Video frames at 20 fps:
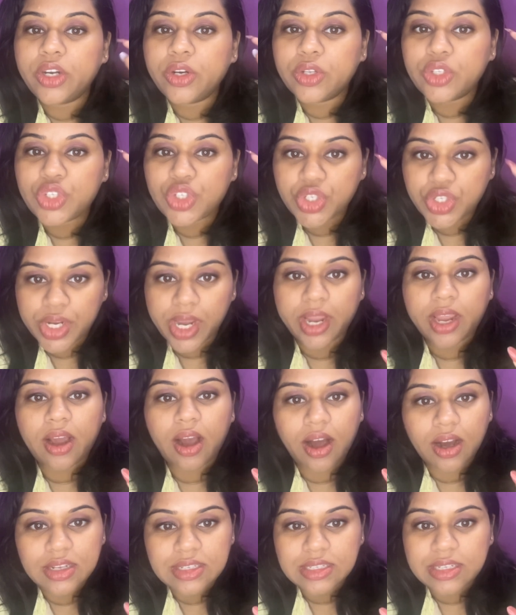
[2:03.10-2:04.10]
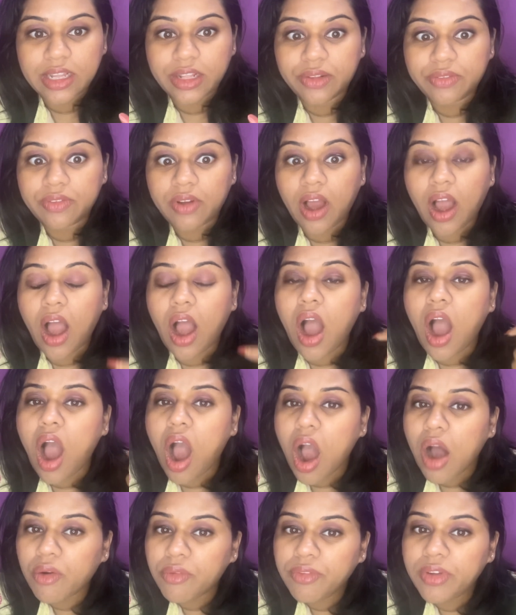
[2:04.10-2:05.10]
to check ourselves,
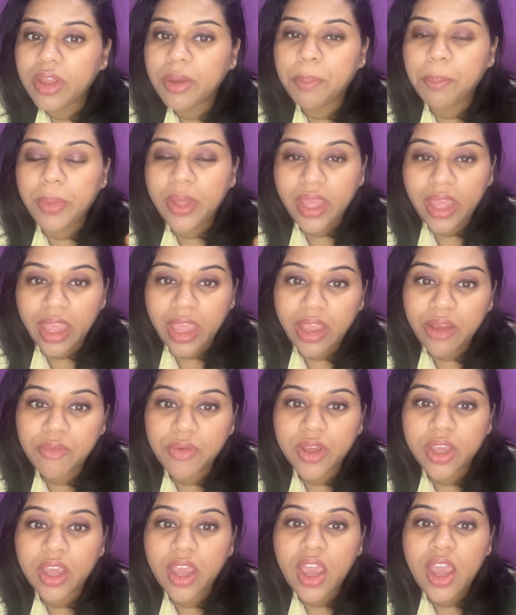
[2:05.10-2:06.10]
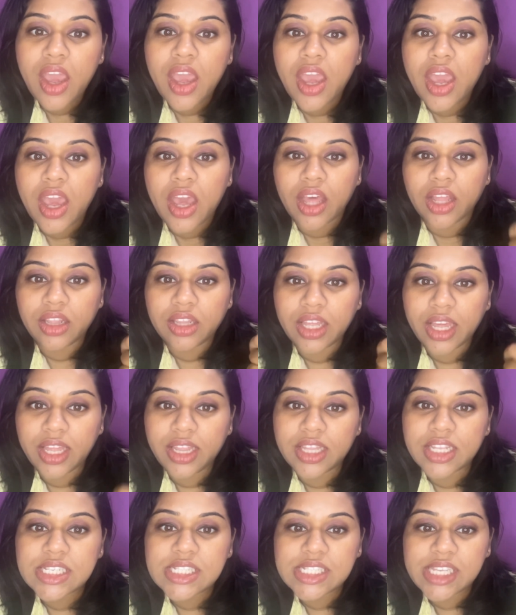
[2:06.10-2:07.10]
are we behaving in
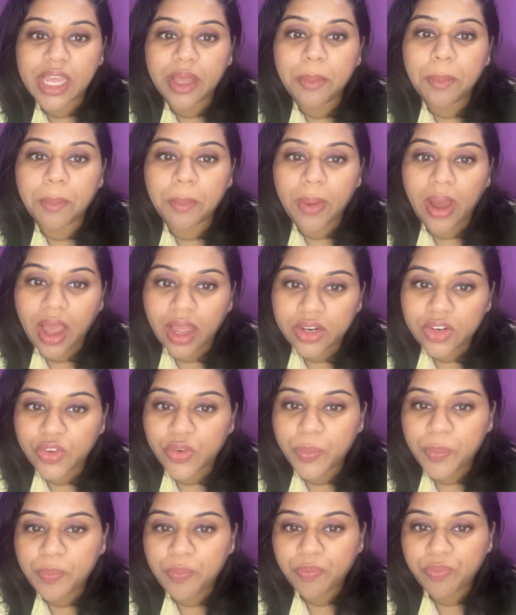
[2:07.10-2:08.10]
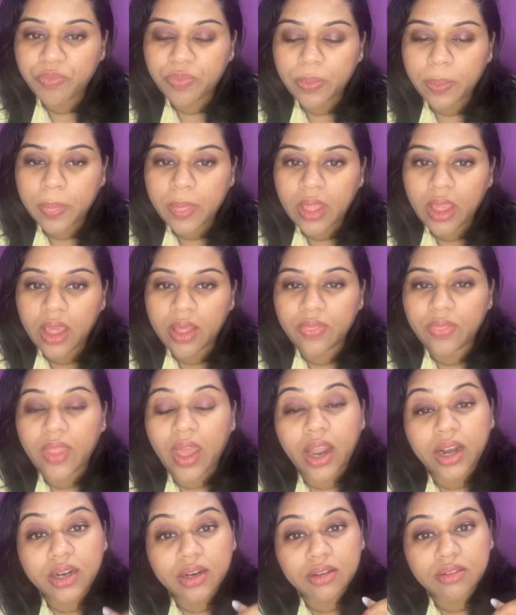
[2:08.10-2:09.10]
the same manner
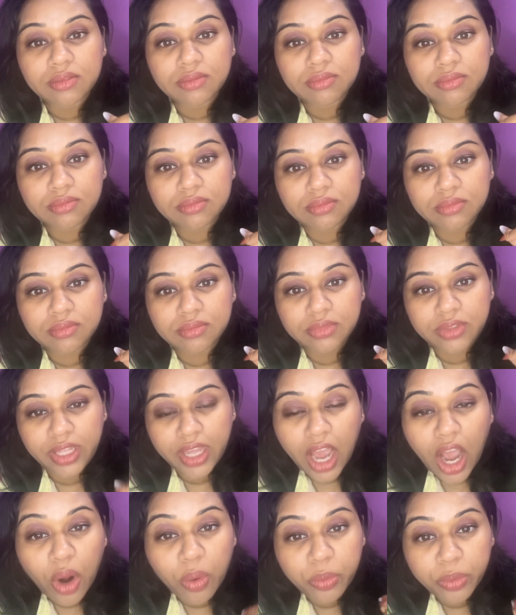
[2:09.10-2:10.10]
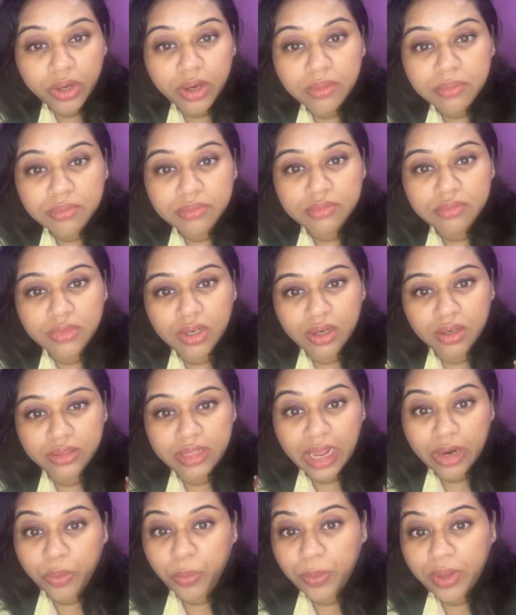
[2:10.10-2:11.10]
that the outcome
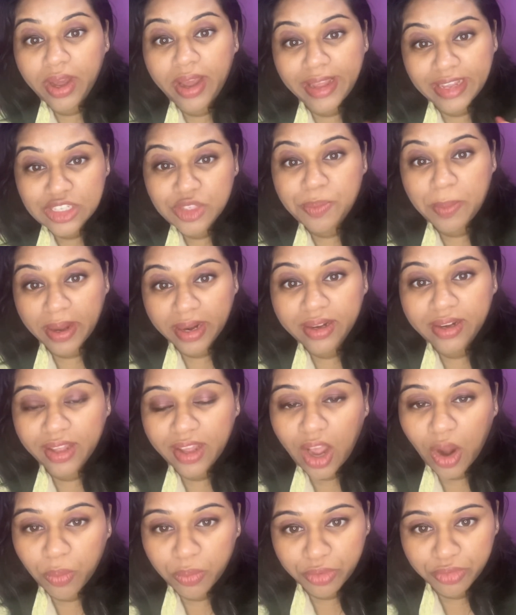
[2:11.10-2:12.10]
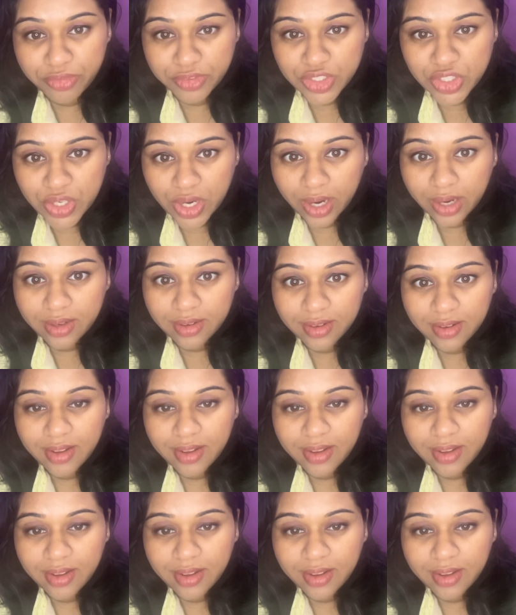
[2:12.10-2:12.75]
that we are expecting out of a child.